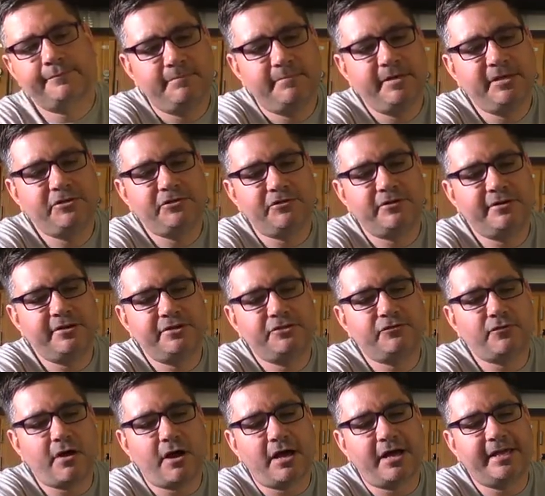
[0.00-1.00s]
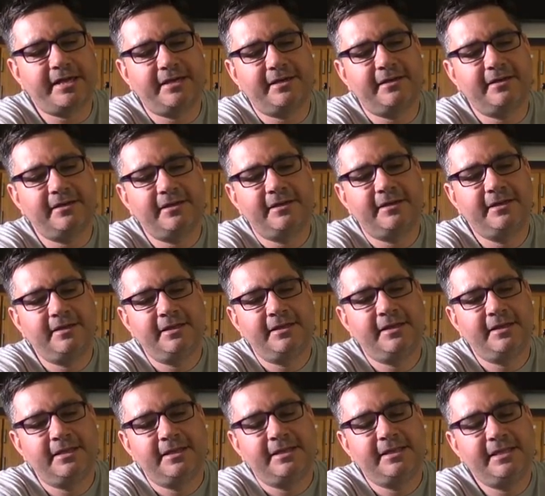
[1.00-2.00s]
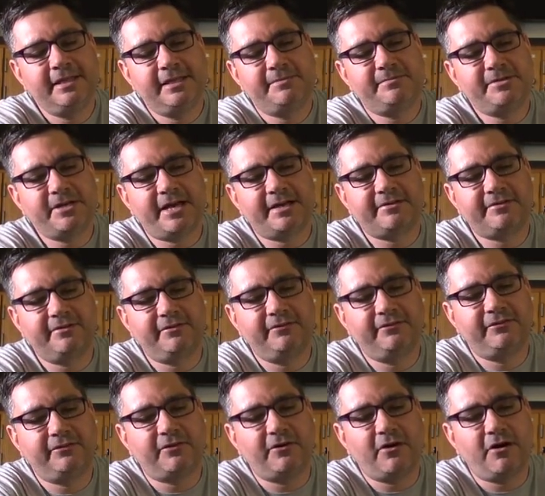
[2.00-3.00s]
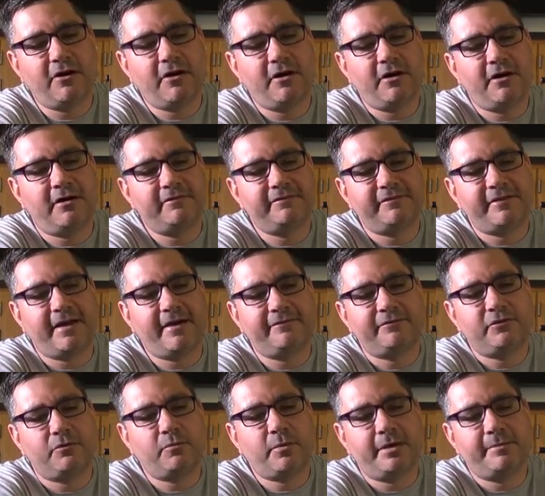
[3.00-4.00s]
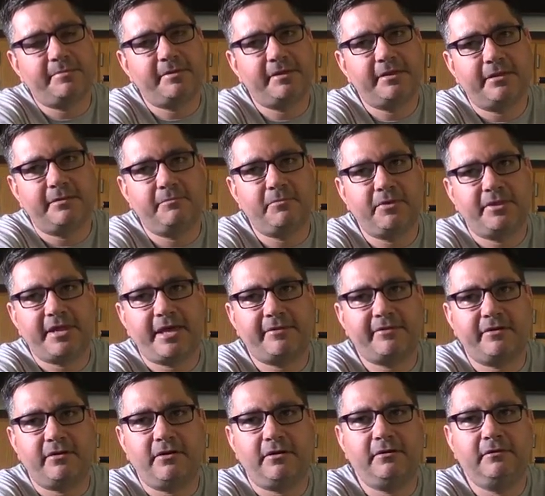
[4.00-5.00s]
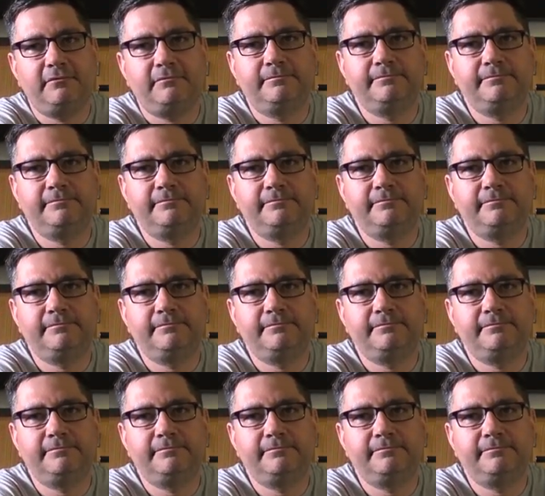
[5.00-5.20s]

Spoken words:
Be sure to dry the objectives off after wiping them with ethanol,